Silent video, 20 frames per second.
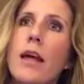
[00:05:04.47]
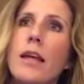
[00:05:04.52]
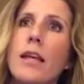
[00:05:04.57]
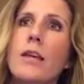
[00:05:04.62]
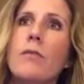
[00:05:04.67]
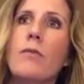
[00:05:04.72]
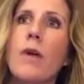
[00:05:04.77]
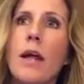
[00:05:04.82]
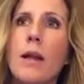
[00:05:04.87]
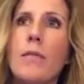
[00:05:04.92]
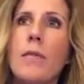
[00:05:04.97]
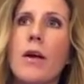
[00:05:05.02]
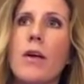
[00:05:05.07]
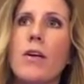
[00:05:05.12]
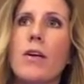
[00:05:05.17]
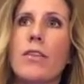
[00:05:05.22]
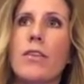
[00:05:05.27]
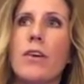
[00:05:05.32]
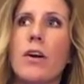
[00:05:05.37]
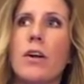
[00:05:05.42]
he ran a
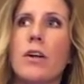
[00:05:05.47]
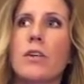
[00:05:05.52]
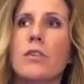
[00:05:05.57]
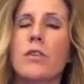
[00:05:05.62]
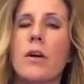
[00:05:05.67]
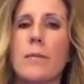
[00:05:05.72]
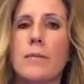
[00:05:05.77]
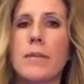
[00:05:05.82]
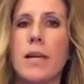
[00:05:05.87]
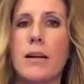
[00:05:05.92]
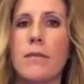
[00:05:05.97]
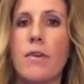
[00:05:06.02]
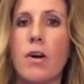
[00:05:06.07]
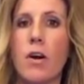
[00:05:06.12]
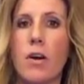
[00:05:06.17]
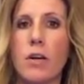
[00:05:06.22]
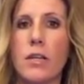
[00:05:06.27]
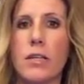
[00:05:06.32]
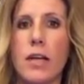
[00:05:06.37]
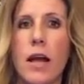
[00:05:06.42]
marathon and dropped dead of a
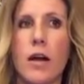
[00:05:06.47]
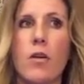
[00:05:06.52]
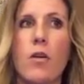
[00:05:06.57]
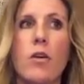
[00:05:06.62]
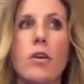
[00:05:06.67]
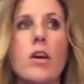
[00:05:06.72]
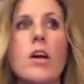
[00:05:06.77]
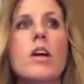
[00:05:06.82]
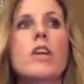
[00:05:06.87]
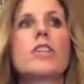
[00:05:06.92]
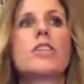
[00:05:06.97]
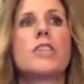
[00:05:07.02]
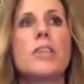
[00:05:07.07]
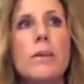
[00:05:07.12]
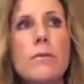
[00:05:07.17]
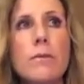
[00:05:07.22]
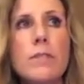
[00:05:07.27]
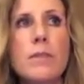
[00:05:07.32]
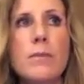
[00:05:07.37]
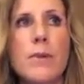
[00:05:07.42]
heart attack. Or
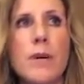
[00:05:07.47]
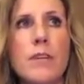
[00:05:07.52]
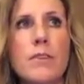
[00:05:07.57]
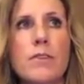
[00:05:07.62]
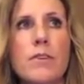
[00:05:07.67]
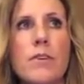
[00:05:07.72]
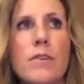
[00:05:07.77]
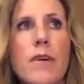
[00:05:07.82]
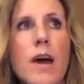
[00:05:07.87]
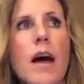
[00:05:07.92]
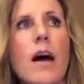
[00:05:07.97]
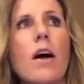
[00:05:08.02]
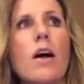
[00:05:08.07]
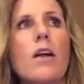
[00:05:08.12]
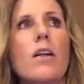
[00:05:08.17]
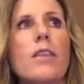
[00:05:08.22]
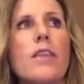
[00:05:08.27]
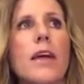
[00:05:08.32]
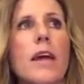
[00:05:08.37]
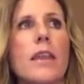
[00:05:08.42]
she was the picture of
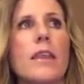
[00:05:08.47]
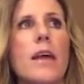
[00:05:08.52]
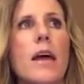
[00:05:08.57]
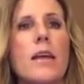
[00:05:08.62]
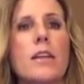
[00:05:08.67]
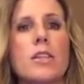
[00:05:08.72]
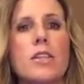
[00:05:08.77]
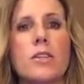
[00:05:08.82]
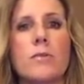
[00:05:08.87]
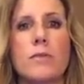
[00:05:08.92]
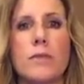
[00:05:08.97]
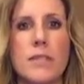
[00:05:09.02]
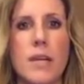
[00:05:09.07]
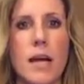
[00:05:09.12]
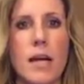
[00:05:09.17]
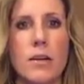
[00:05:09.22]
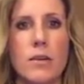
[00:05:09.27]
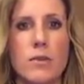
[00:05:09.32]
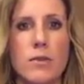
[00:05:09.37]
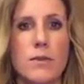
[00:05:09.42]
health and then she was
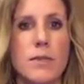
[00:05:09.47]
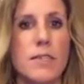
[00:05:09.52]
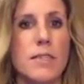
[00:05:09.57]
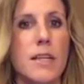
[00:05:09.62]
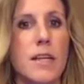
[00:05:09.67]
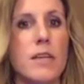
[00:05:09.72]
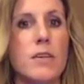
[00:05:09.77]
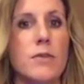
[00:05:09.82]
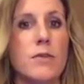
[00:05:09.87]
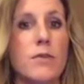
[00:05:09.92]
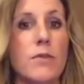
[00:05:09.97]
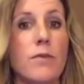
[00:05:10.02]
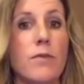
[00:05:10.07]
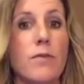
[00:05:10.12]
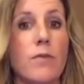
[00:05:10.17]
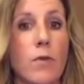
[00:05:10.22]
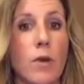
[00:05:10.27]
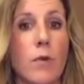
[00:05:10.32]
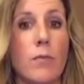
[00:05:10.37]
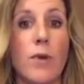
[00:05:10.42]
diagnosed with stage
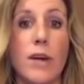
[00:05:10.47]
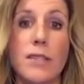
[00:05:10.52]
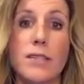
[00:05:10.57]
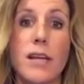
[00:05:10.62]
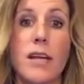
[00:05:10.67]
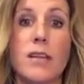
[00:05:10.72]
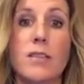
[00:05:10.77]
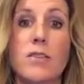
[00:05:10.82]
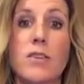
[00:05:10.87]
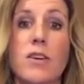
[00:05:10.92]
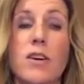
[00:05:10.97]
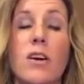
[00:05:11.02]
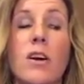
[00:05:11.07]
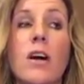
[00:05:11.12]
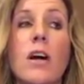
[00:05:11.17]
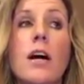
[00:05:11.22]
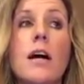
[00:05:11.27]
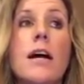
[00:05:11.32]
4 breast cancer.